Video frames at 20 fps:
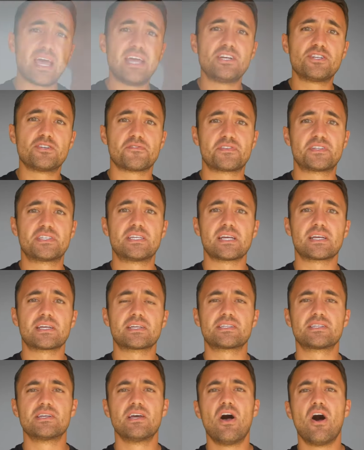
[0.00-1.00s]
age of
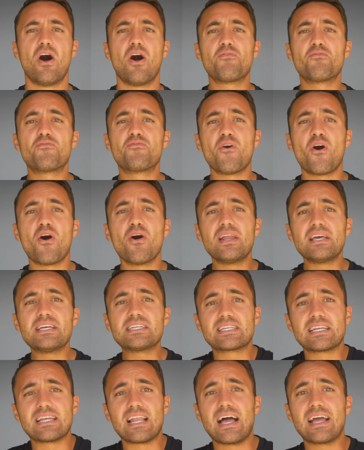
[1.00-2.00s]
6 are far
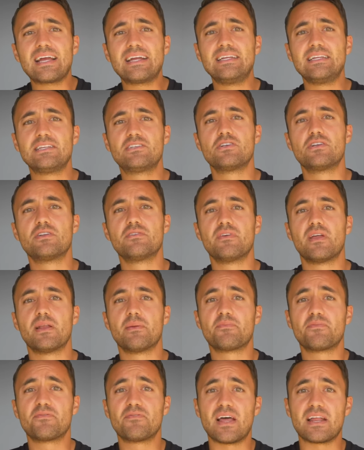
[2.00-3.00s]
less likely to
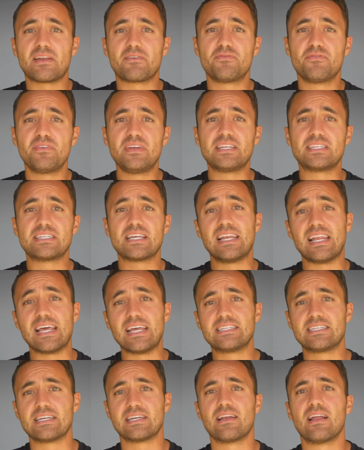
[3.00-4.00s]
develop flat feet
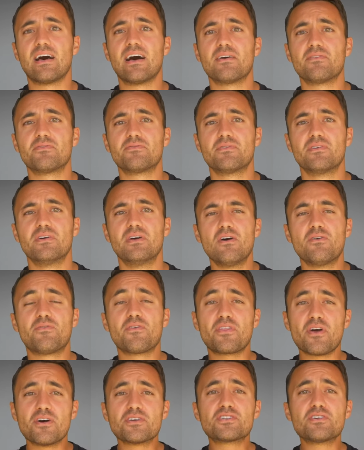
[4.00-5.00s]
later in life. For
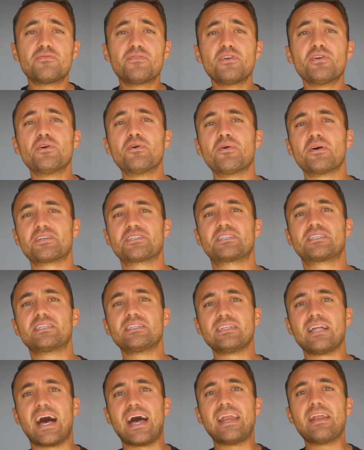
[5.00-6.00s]
those of you who are
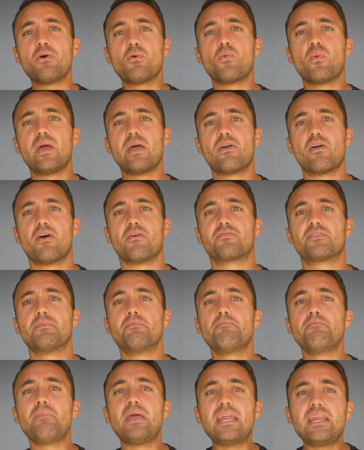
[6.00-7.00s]
still unaware of the
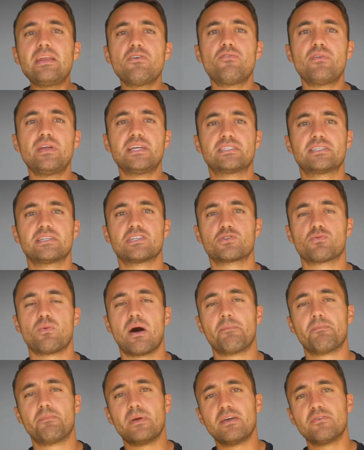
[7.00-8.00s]
many reasons why
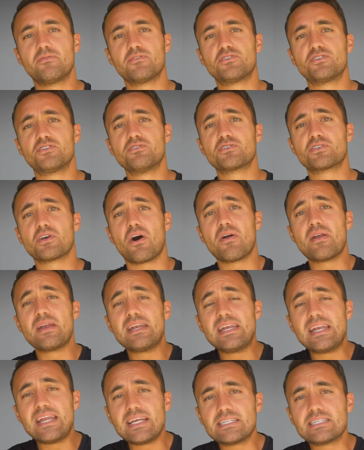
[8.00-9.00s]
barefoot shoes are
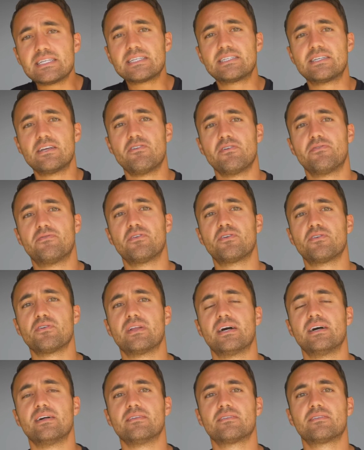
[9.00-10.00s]
necessary for good
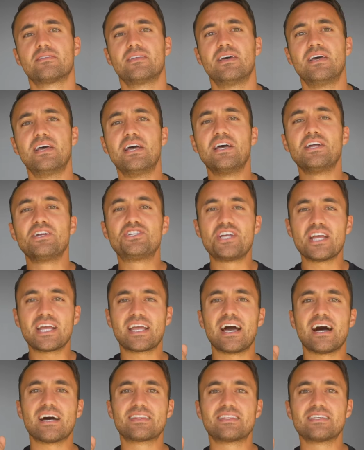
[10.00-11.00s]
health, check
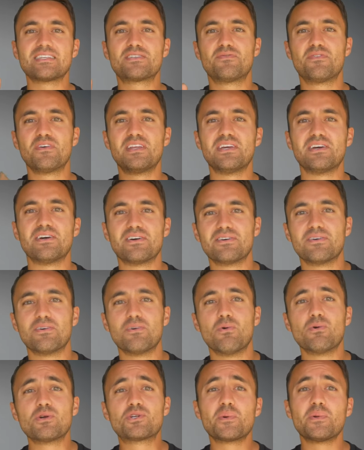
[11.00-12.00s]
out this video,
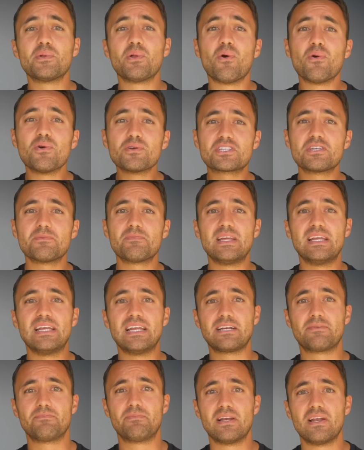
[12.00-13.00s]
which will also be
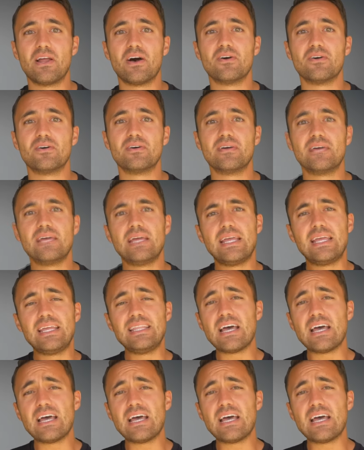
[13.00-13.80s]
linked below. In